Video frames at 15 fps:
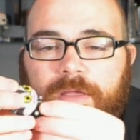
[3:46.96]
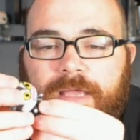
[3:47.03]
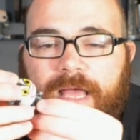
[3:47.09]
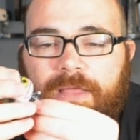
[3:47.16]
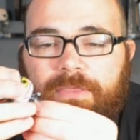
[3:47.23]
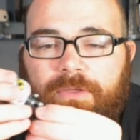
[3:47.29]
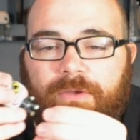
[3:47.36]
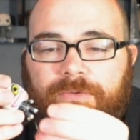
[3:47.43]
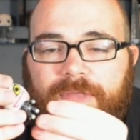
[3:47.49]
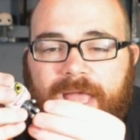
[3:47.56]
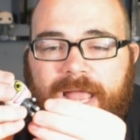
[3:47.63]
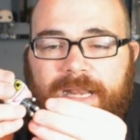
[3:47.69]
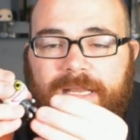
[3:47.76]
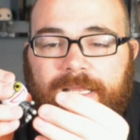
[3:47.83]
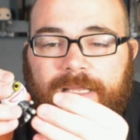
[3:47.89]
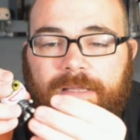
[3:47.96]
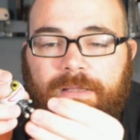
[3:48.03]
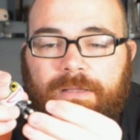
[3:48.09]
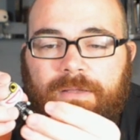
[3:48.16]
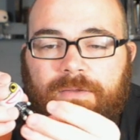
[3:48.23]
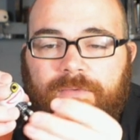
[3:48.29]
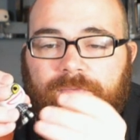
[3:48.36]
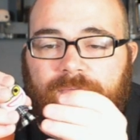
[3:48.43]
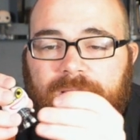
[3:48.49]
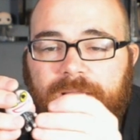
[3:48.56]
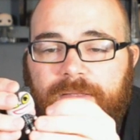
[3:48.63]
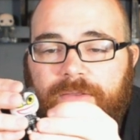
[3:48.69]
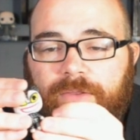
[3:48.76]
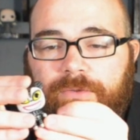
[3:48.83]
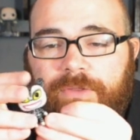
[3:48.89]
Got little tiny
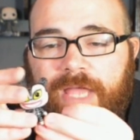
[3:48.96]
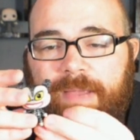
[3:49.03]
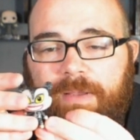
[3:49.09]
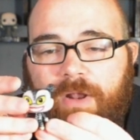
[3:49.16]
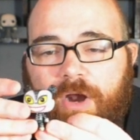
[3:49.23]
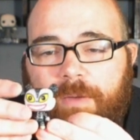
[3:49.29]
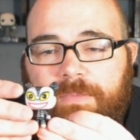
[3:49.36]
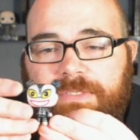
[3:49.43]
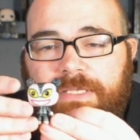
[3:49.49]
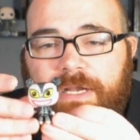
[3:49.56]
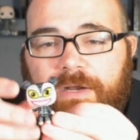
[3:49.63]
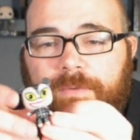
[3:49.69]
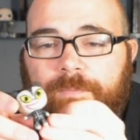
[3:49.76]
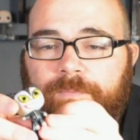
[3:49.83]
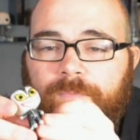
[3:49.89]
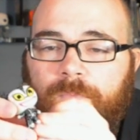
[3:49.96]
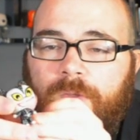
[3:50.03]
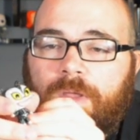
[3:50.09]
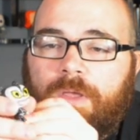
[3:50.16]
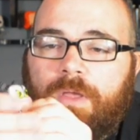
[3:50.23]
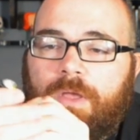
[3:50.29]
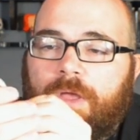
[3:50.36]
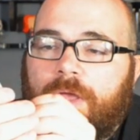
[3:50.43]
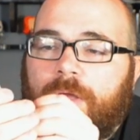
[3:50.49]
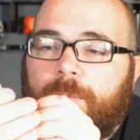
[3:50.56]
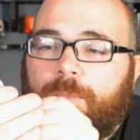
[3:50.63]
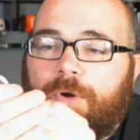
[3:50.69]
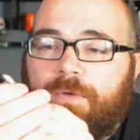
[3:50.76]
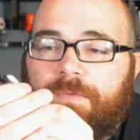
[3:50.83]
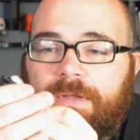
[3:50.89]
feet, little tiny arms there.
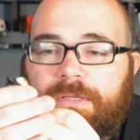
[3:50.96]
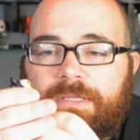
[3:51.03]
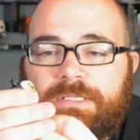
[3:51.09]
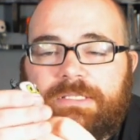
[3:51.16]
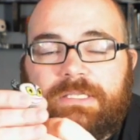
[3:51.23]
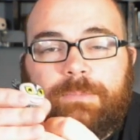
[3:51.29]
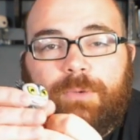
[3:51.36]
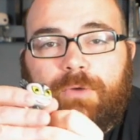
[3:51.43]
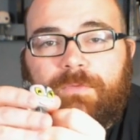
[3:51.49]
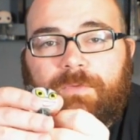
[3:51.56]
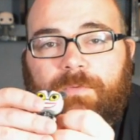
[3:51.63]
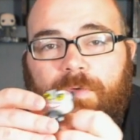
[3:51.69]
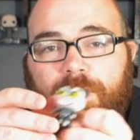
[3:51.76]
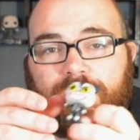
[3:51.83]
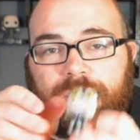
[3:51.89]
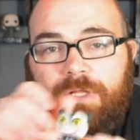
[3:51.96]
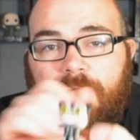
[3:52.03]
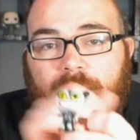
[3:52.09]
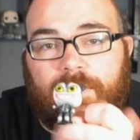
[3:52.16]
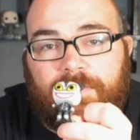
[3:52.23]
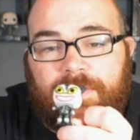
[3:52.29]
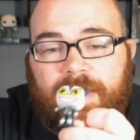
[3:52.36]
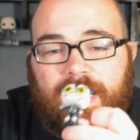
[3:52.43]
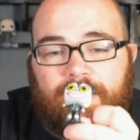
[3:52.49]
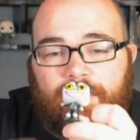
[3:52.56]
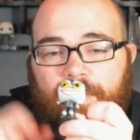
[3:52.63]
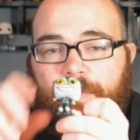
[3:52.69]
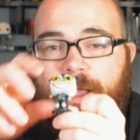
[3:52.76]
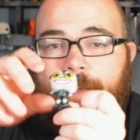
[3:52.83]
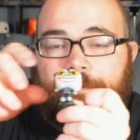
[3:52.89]
Perfect. This is the perfect version of the teddy
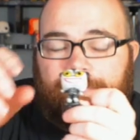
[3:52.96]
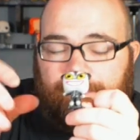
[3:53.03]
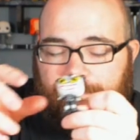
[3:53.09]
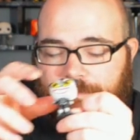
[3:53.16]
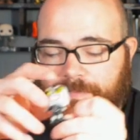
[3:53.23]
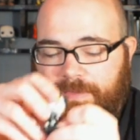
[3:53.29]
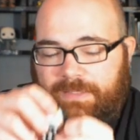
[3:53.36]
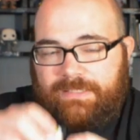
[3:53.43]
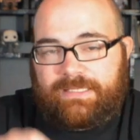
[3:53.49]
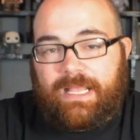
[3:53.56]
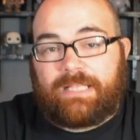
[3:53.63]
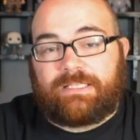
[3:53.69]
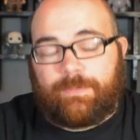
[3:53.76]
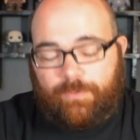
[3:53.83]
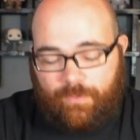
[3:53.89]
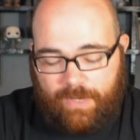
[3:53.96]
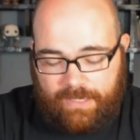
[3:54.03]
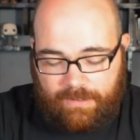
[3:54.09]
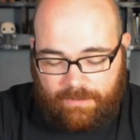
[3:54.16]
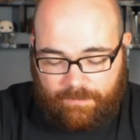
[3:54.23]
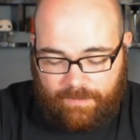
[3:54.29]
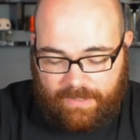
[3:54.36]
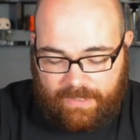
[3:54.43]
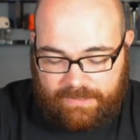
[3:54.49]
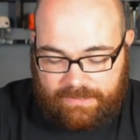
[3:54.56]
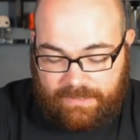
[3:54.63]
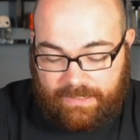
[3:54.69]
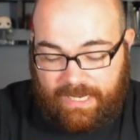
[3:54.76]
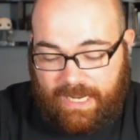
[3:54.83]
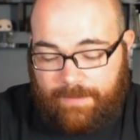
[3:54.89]
bear pop. He stands up great because of
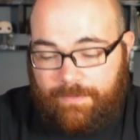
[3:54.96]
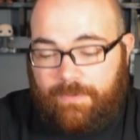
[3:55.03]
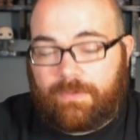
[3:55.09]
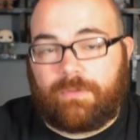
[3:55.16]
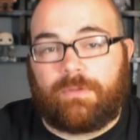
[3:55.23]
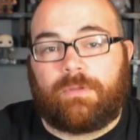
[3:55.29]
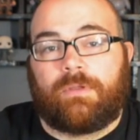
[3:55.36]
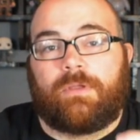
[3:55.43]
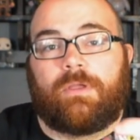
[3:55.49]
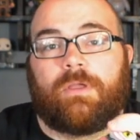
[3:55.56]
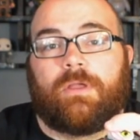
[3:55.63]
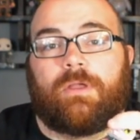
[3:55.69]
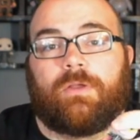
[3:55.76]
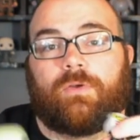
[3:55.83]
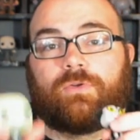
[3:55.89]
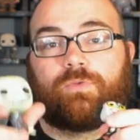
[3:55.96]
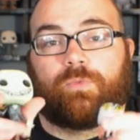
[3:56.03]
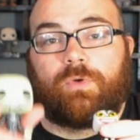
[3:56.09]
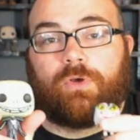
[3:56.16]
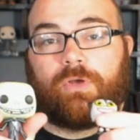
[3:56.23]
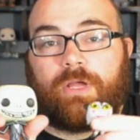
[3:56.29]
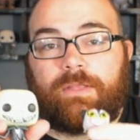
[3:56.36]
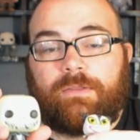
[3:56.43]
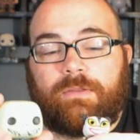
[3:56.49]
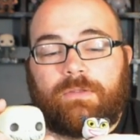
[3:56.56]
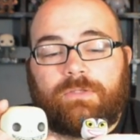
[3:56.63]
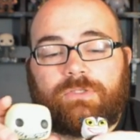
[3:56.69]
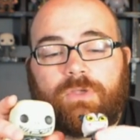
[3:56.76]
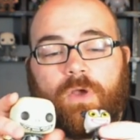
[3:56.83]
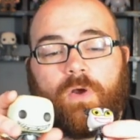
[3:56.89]
the cape. Looks real good.
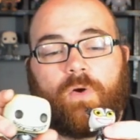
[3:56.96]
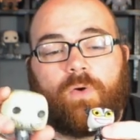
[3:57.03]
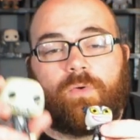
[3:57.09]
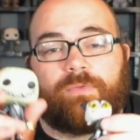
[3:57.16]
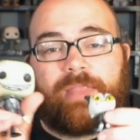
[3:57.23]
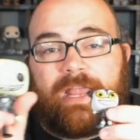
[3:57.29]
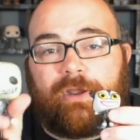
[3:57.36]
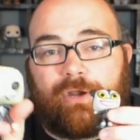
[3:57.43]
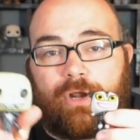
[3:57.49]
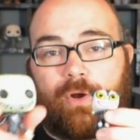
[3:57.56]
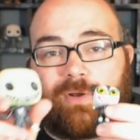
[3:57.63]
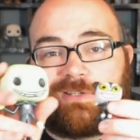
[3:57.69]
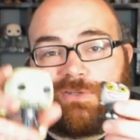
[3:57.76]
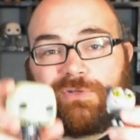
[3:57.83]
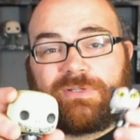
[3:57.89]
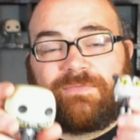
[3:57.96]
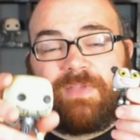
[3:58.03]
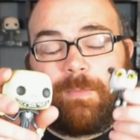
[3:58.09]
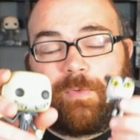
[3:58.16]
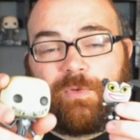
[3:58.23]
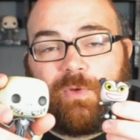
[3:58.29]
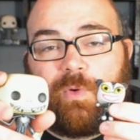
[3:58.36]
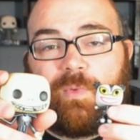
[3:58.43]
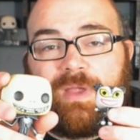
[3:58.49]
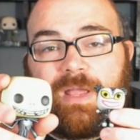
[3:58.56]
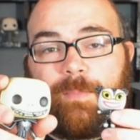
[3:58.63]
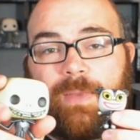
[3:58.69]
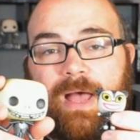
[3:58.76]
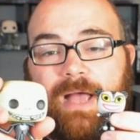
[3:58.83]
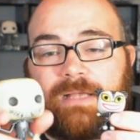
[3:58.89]
So there you go. Exclusive number 2 we
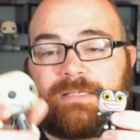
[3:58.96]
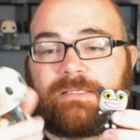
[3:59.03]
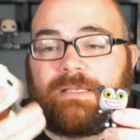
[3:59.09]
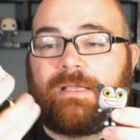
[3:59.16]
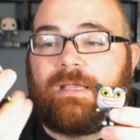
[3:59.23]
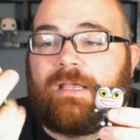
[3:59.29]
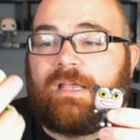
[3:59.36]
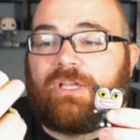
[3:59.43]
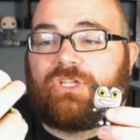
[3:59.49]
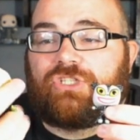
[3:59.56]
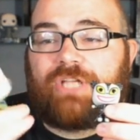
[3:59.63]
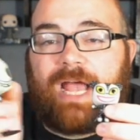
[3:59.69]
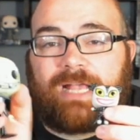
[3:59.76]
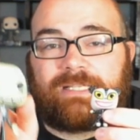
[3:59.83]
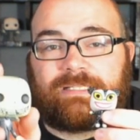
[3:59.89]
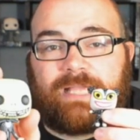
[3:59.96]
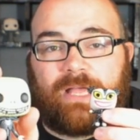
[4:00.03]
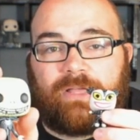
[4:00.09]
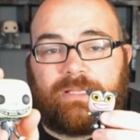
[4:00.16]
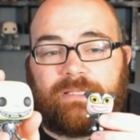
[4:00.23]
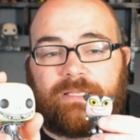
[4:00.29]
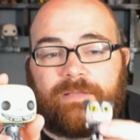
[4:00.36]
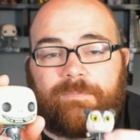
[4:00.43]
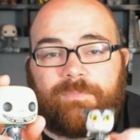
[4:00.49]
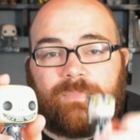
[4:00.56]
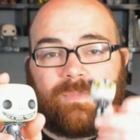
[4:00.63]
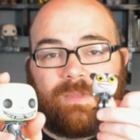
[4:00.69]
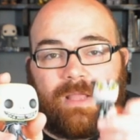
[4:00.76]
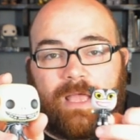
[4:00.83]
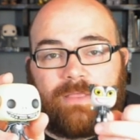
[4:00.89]
unboxed. Jack Skellington
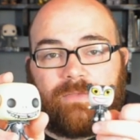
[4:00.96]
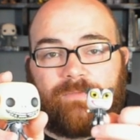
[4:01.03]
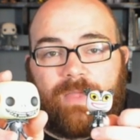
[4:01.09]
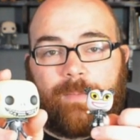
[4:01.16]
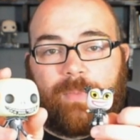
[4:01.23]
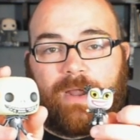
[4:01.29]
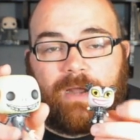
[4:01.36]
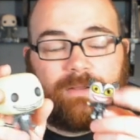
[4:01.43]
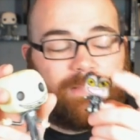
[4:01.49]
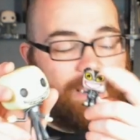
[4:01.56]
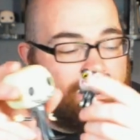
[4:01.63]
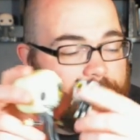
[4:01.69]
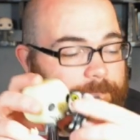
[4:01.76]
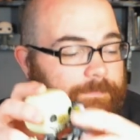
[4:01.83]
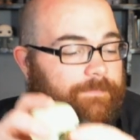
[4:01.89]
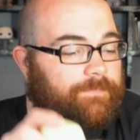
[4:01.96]
and the Vampire Teddy.